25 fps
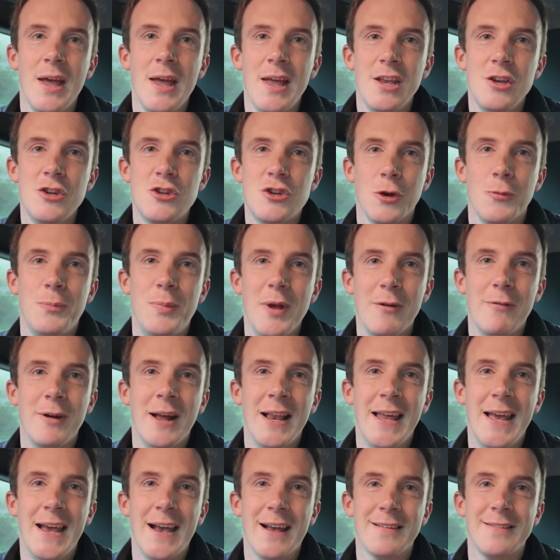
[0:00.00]
Should be a
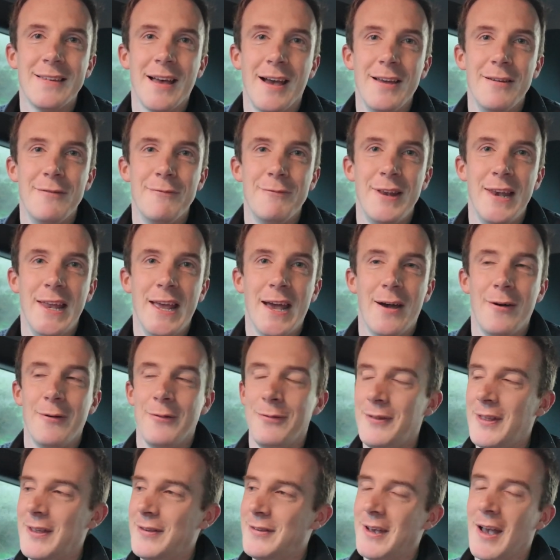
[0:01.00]
really exciting video.
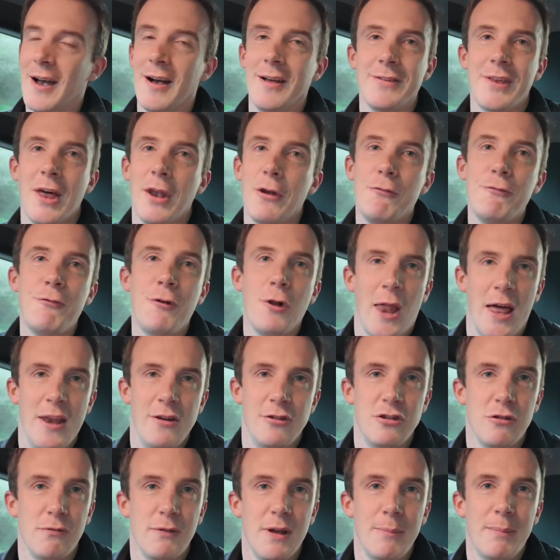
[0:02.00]
This car's had a full
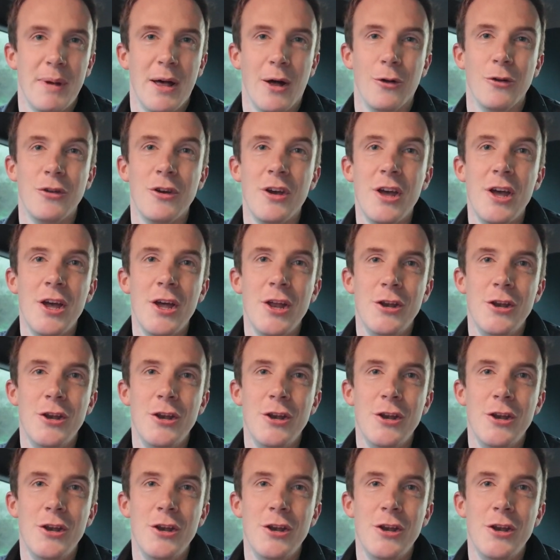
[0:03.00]
engine rebuild,